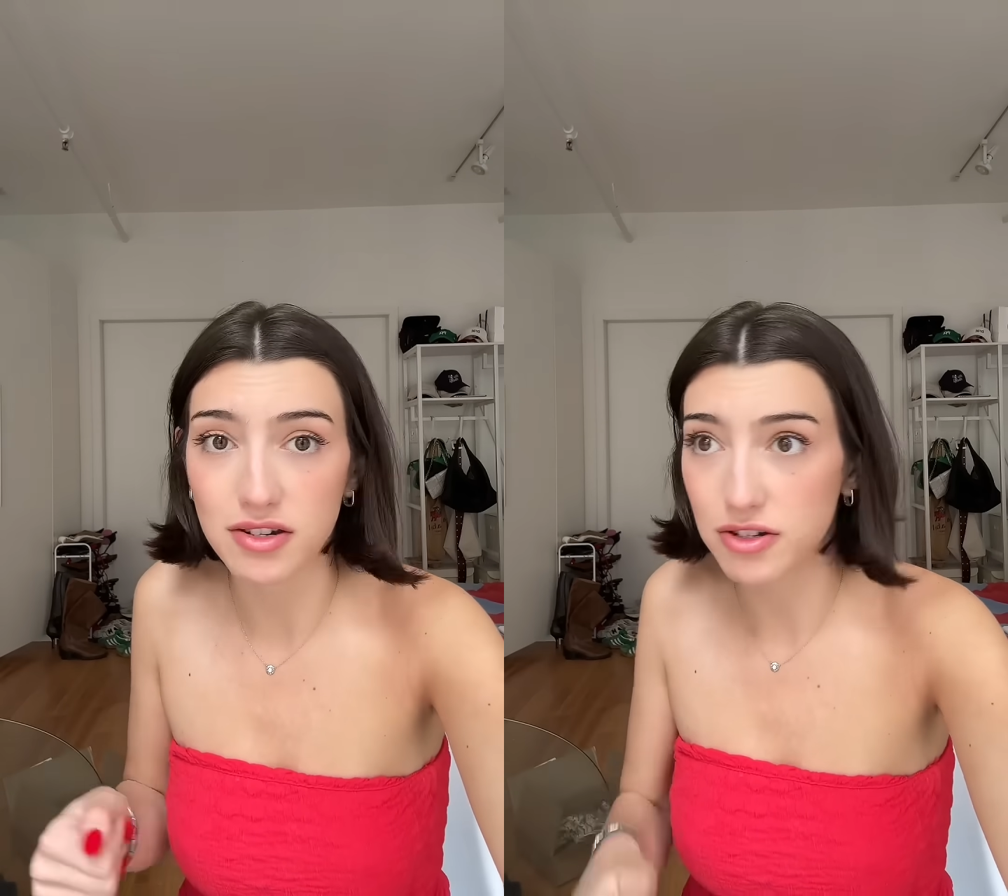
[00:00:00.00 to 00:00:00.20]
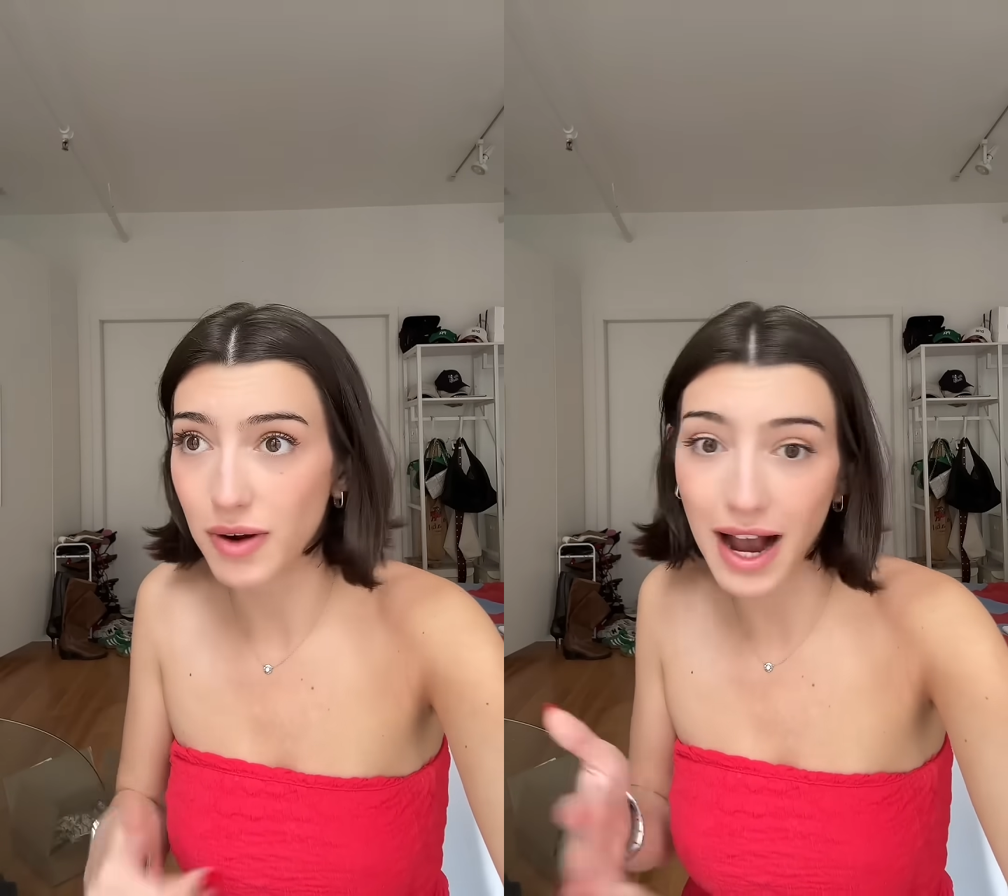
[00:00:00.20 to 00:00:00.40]

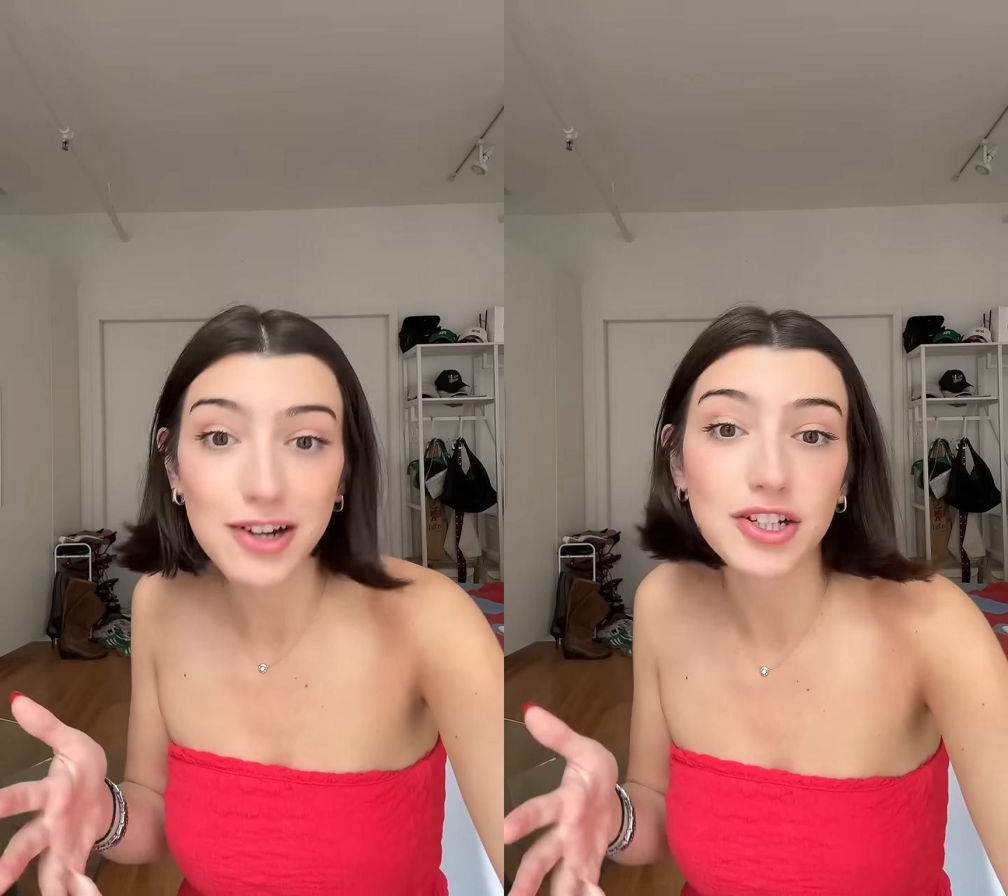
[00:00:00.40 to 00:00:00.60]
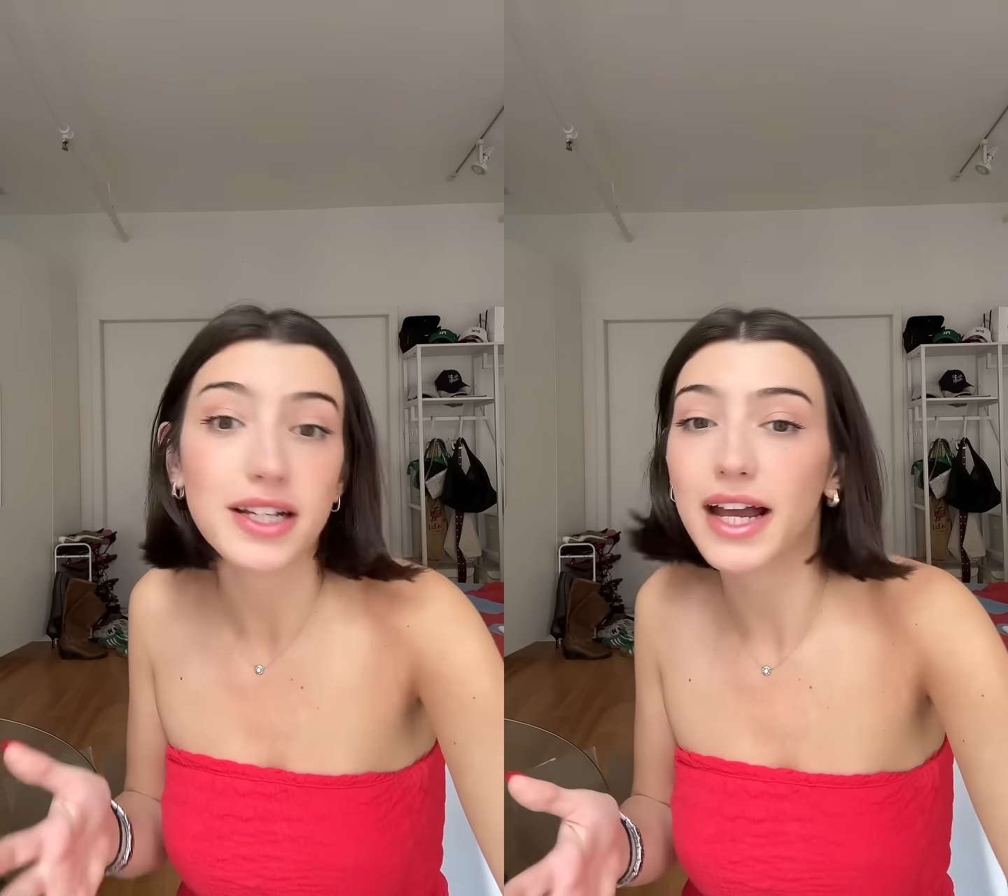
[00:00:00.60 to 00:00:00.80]
to
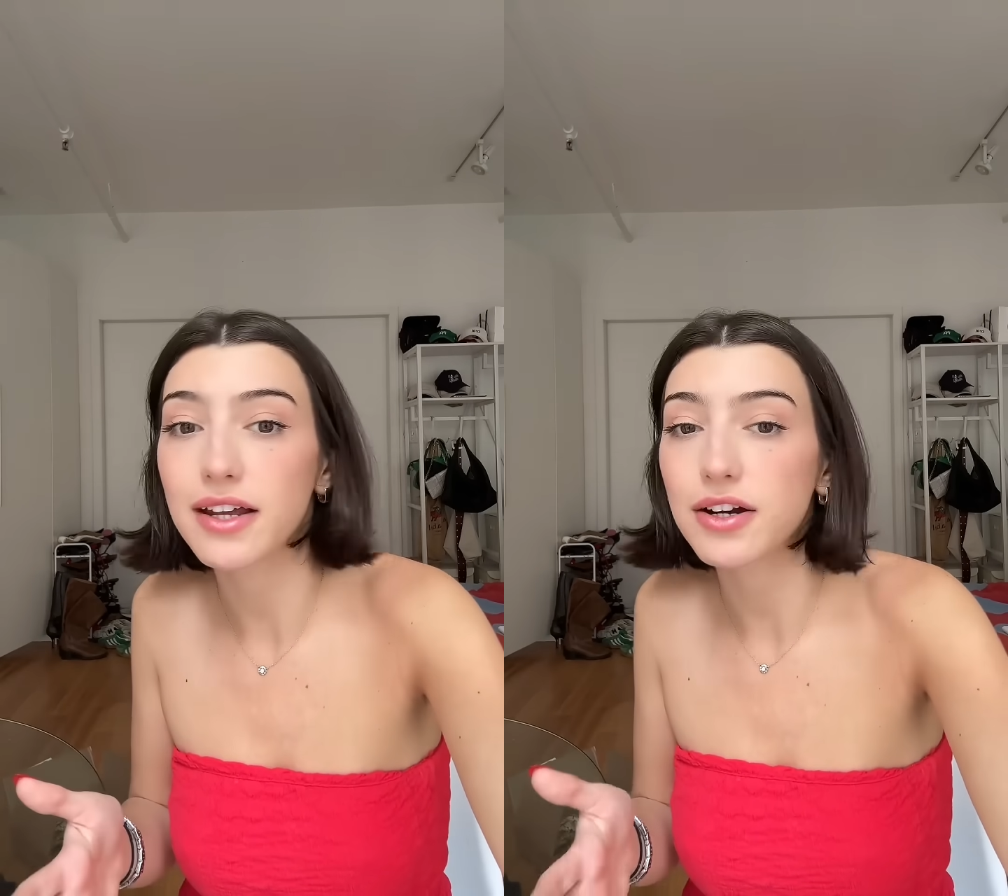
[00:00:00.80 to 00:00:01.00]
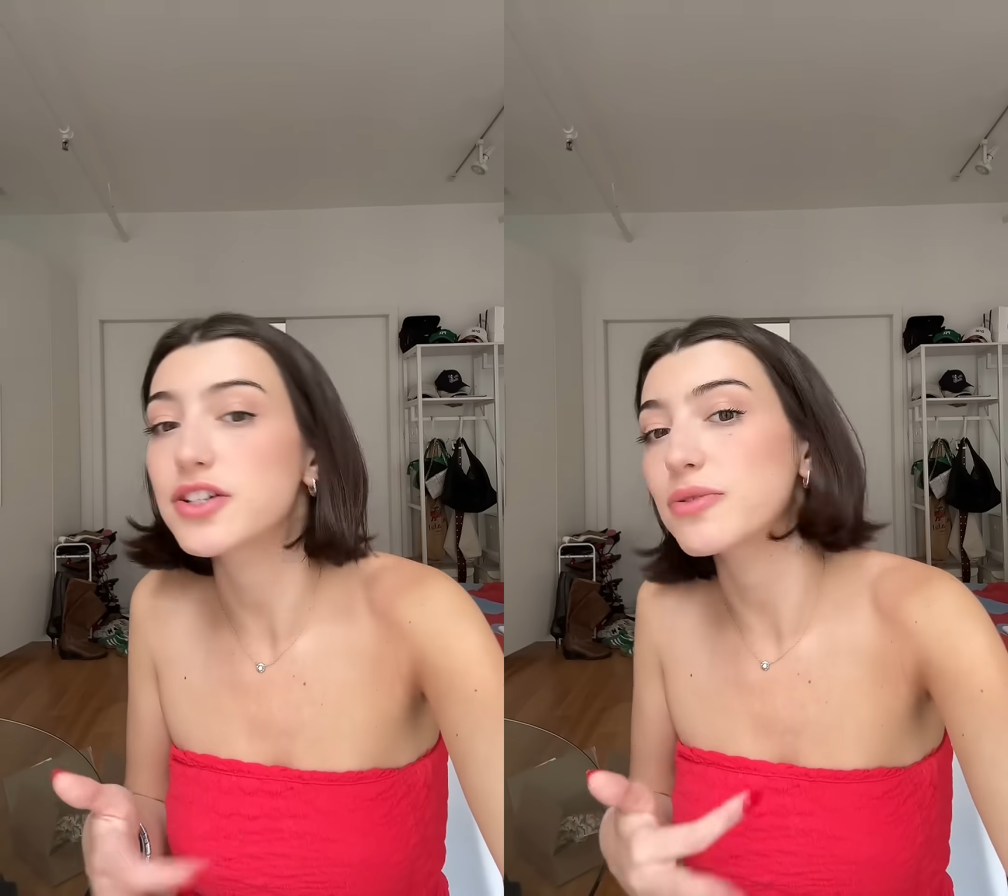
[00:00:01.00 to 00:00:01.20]
actually
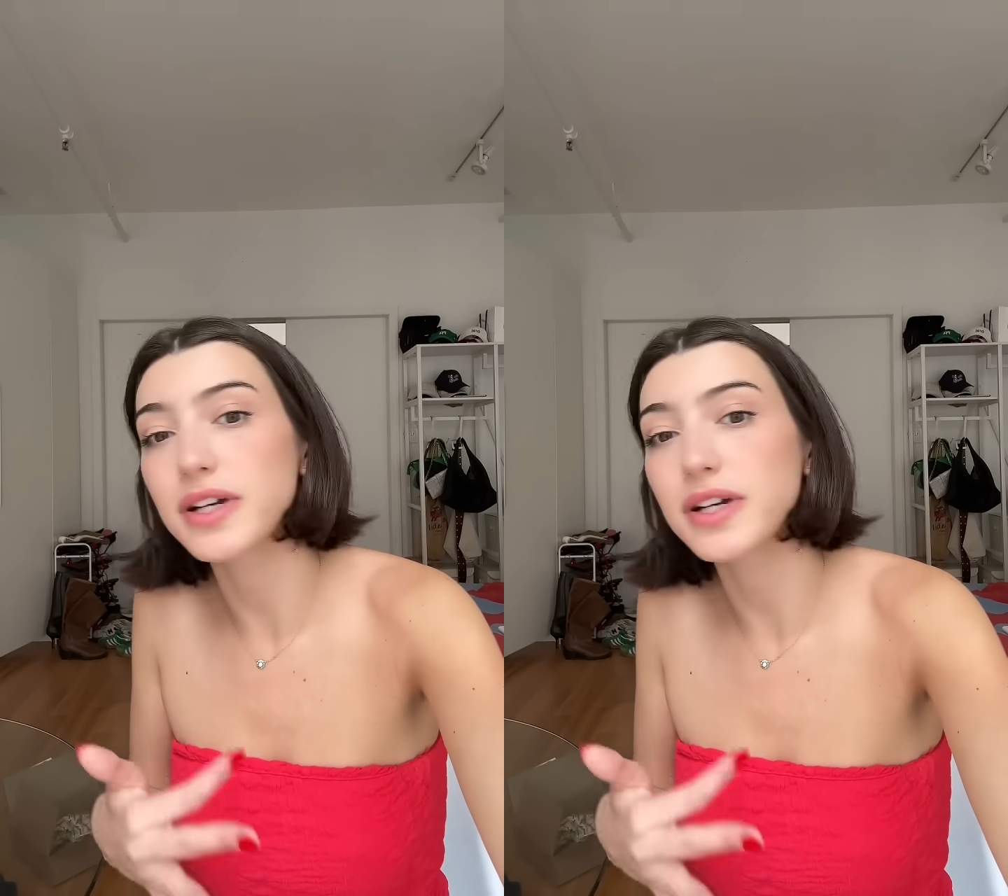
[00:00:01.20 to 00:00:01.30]
cater to a